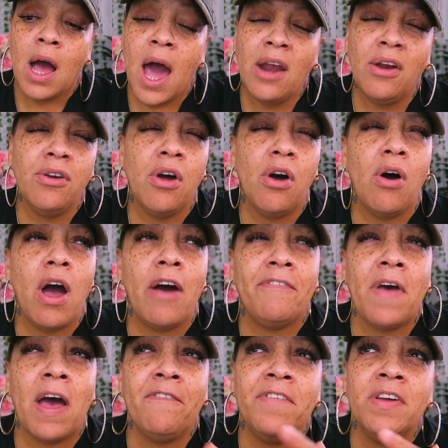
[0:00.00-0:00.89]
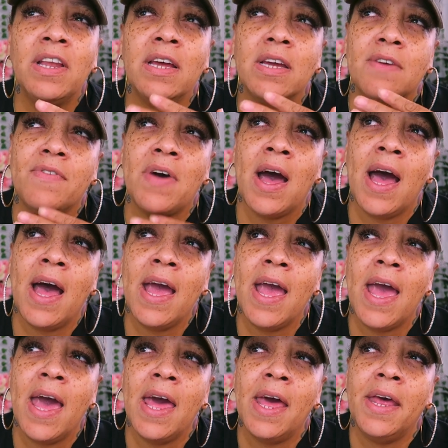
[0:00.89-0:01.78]
I don't know. I, I feel like if I
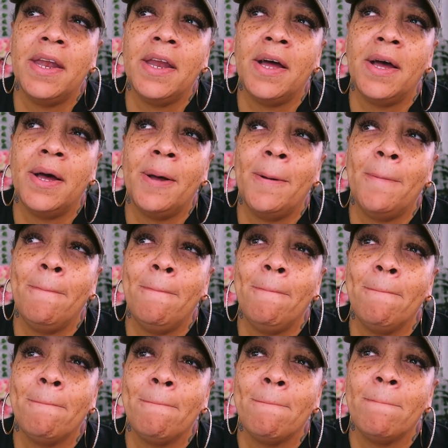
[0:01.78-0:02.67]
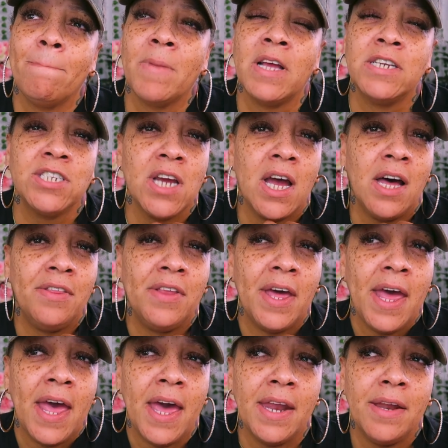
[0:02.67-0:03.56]
had um, a child
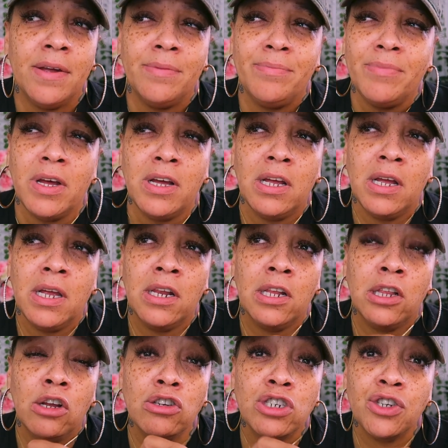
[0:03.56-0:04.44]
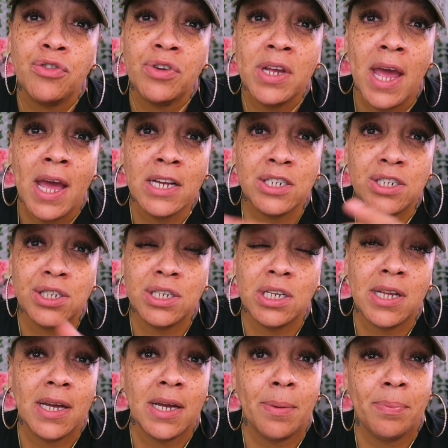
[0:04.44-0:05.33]
that had a, an allergic reaction
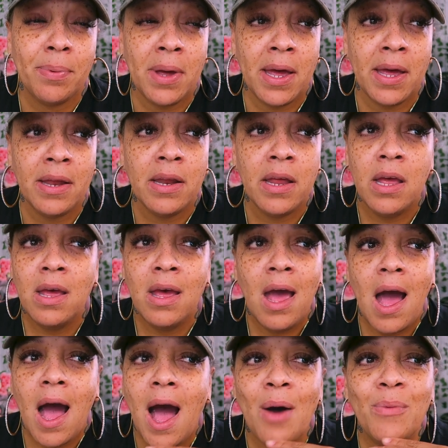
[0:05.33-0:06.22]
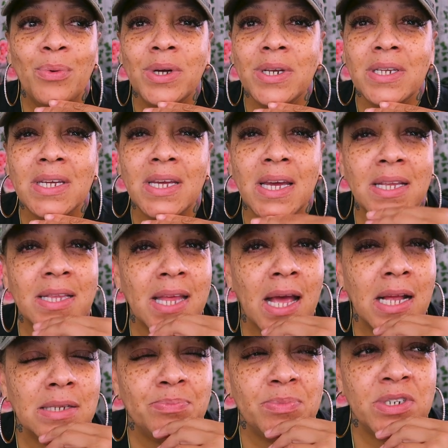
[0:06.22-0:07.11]
to like a pet, I wouldn't get
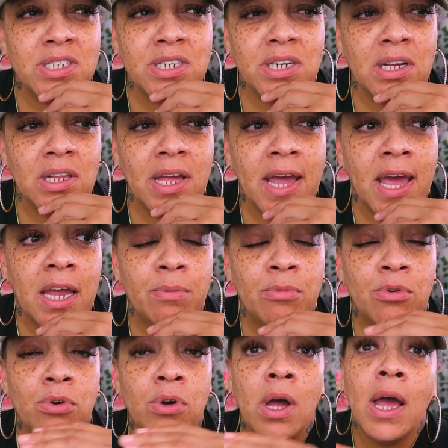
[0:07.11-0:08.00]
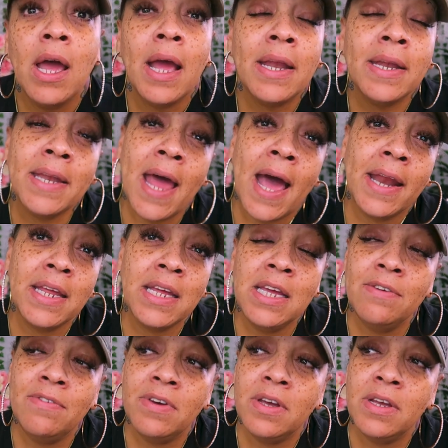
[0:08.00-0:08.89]
that particular animal. Not
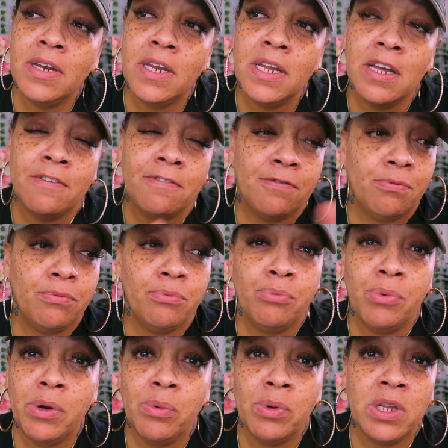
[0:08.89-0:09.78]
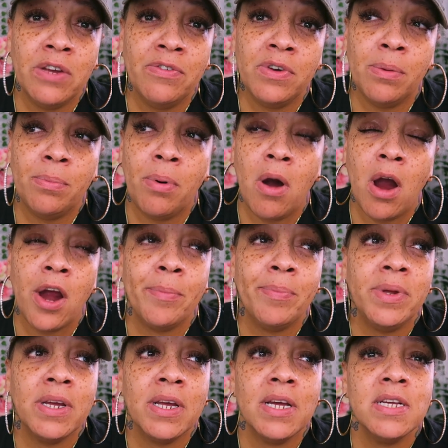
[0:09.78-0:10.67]
even if we were living
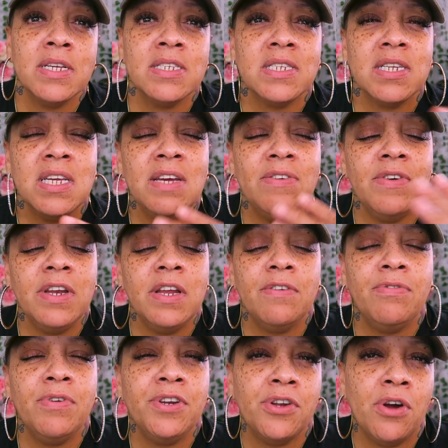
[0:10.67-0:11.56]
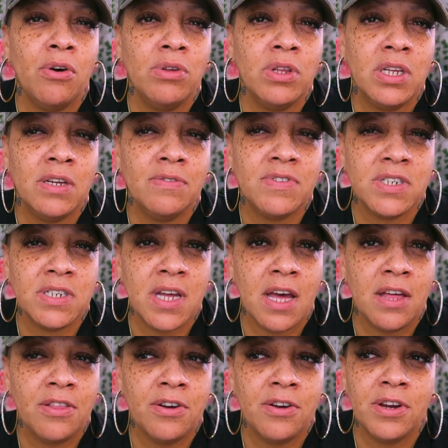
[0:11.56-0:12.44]
apart, because even if we don't live
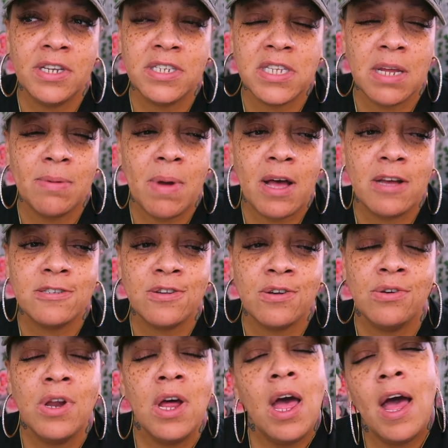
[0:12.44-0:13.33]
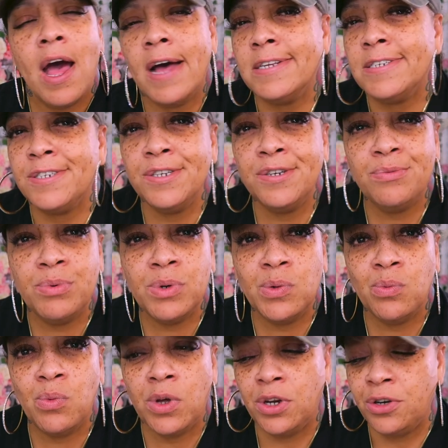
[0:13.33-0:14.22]
together in the same household, I still
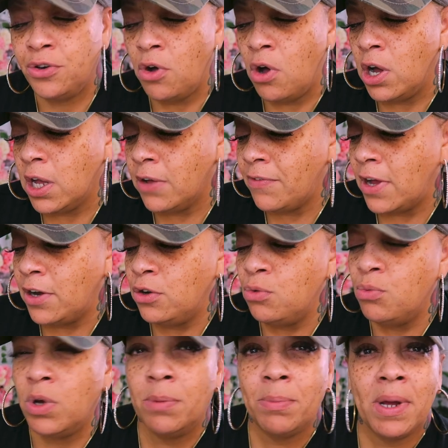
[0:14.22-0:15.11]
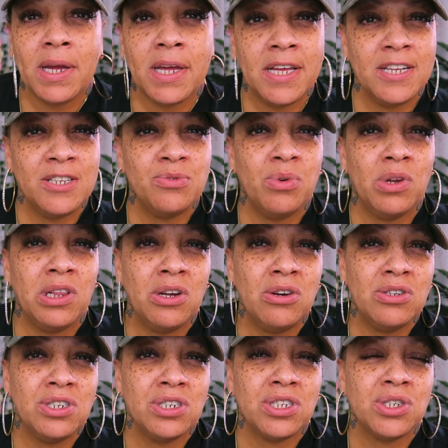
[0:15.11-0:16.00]
wouldn't want a dog if I knew one of my kids were
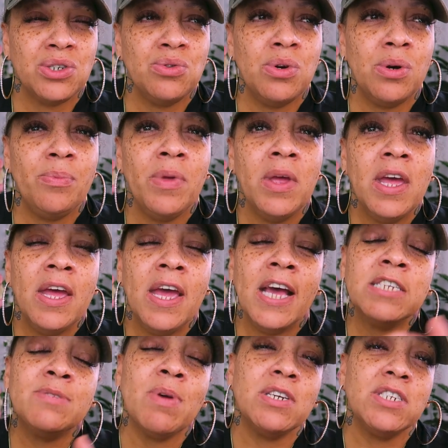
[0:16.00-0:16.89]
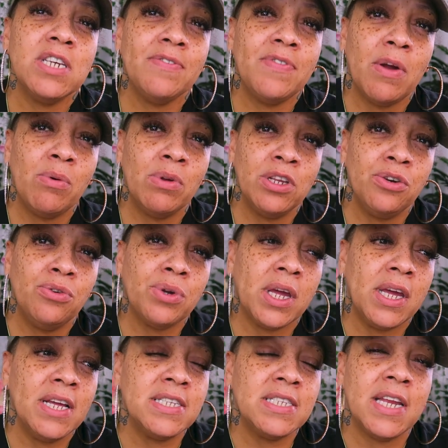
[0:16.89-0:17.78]
allergic to them, especially if they were little
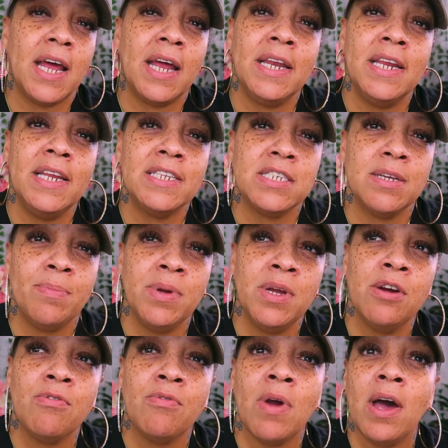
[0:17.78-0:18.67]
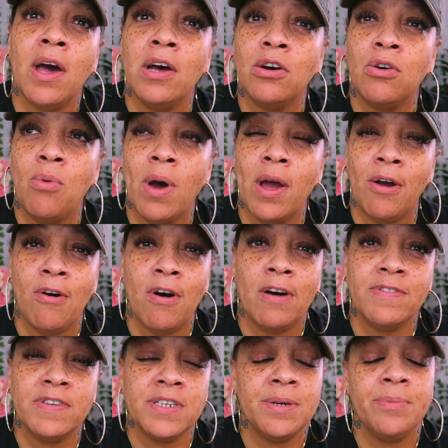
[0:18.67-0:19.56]
kids that I needed to be around quite
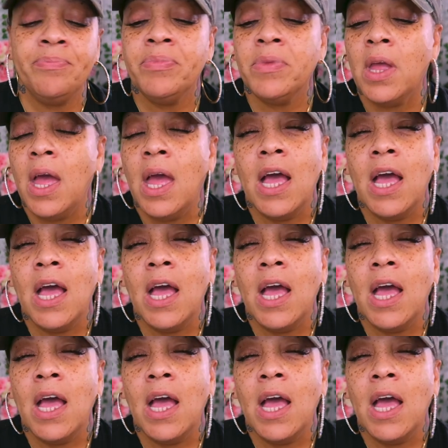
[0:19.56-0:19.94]
often.